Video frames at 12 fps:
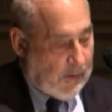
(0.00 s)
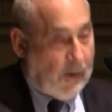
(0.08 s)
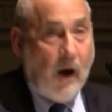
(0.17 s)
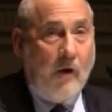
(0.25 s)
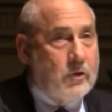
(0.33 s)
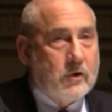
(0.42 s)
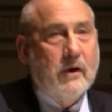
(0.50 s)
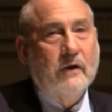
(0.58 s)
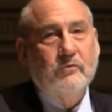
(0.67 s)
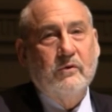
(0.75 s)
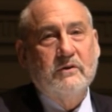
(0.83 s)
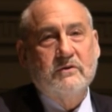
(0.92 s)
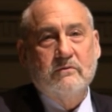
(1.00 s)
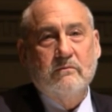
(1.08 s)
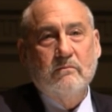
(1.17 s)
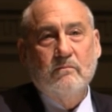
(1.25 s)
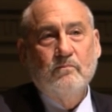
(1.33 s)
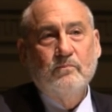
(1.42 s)
Other
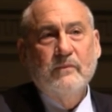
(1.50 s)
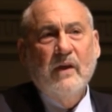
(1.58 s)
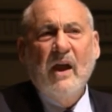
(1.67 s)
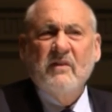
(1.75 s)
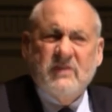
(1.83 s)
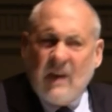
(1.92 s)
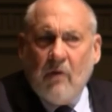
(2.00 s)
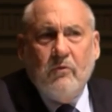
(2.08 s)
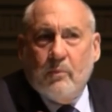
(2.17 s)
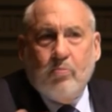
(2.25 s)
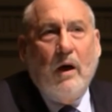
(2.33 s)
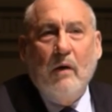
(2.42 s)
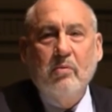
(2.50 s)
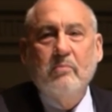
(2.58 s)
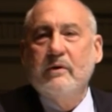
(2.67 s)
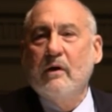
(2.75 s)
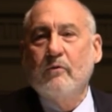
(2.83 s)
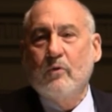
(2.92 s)
countries has solved the problem
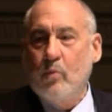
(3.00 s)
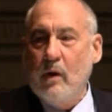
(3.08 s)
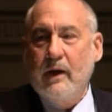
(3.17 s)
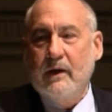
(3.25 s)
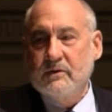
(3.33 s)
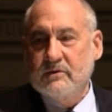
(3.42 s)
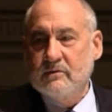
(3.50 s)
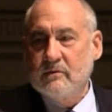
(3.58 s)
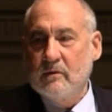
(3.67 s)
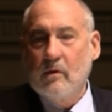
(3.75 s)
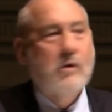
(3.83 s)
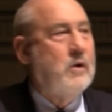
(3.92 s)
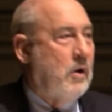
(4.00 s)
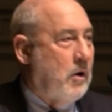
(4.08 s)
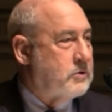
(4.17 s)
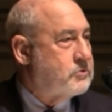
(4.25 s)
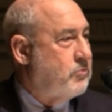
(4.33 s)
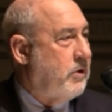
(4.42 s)
in other ways.
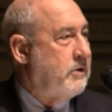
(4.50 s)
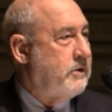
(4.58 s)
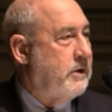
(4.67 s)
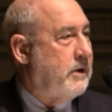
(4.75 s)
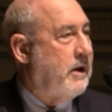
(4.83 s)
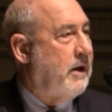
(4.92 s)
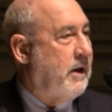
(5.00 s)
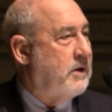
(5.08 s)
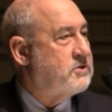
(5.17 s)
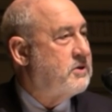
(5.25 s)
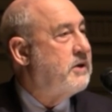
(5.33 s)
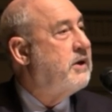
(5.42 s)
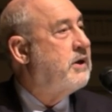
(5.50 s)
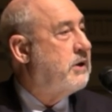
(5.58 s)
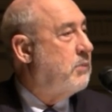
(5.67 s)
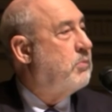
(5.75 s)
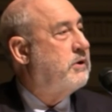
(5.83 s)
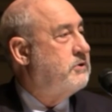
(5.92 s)
Australia has an
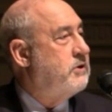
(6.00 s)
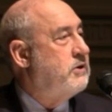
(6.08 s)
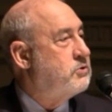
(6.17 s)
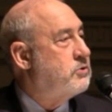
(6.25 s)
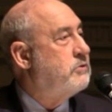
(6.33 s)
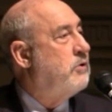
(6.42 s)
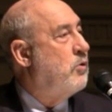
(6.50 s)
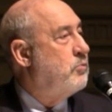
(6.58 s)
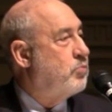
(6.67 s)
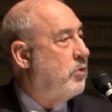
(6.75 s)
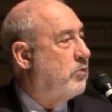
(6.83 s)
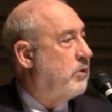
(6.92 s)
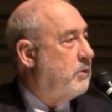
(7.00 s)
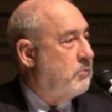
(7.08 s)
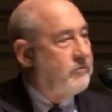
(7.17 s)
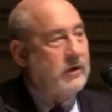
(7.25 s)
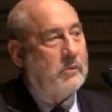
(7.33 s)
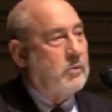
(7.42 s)
income contingent loan program
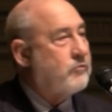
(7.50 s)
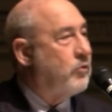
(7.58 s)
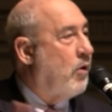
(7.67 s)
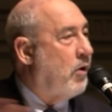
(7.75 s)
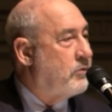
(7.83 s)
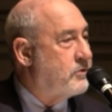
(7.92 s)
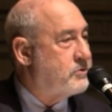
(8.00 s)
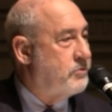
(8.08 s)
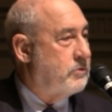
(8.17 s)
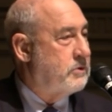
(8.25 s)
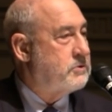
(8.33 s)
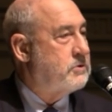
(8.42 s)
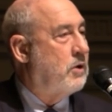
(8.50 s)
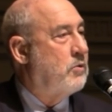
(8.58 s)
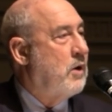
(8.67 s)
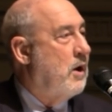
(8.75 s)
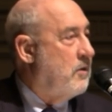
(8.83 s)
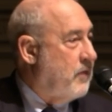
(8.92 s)
available for all the students, so
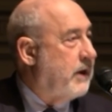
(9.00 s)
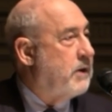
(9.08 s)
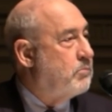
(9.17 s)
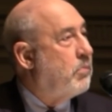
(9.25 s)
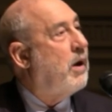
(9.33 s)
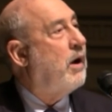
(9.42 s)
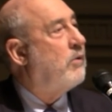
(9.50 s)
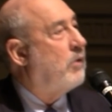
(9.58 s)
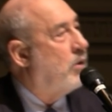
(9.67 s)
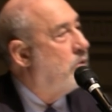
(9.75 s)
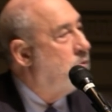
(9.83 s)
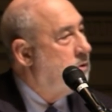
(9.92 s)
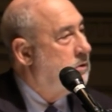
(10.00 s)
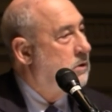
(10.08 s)
they can borrow,